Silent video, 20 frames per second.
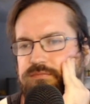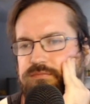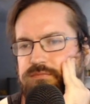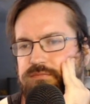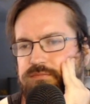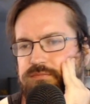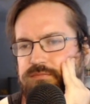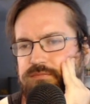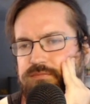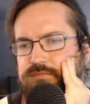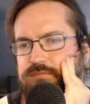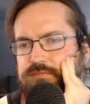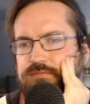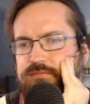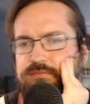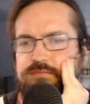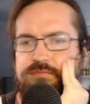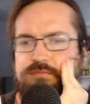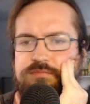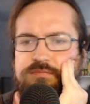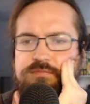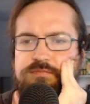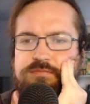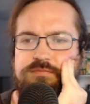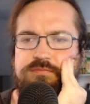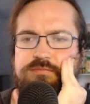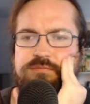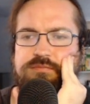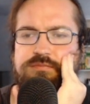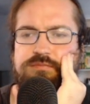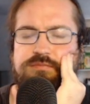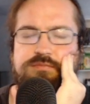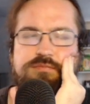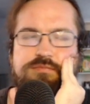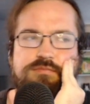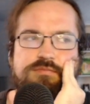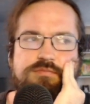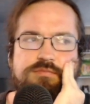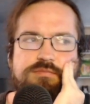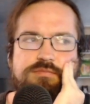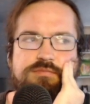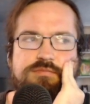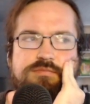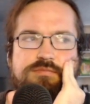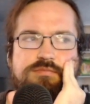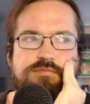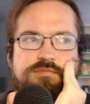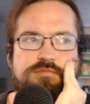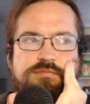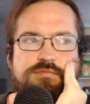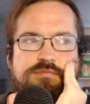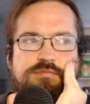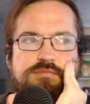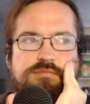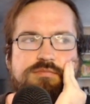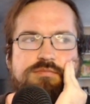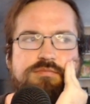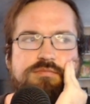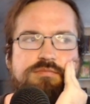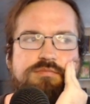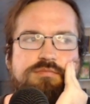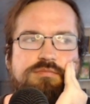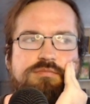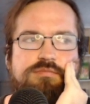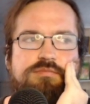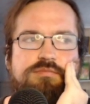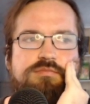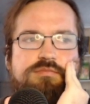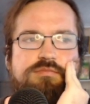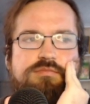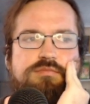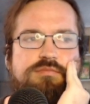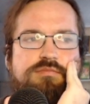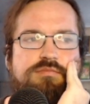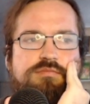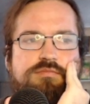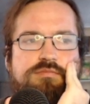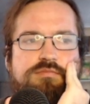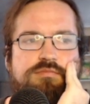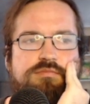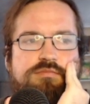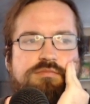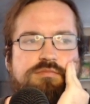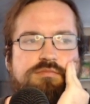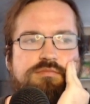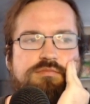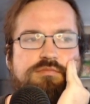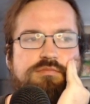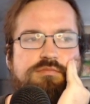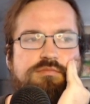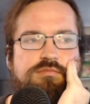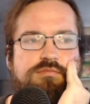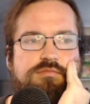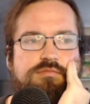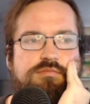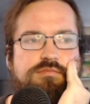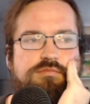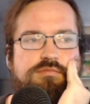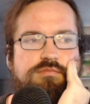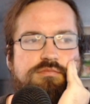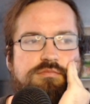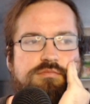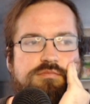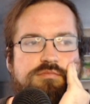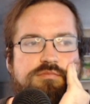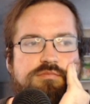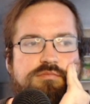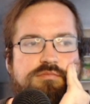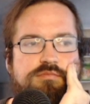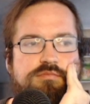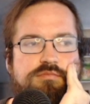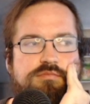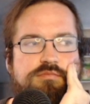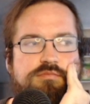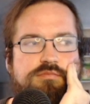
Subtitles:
No words are spoken by the person on screen.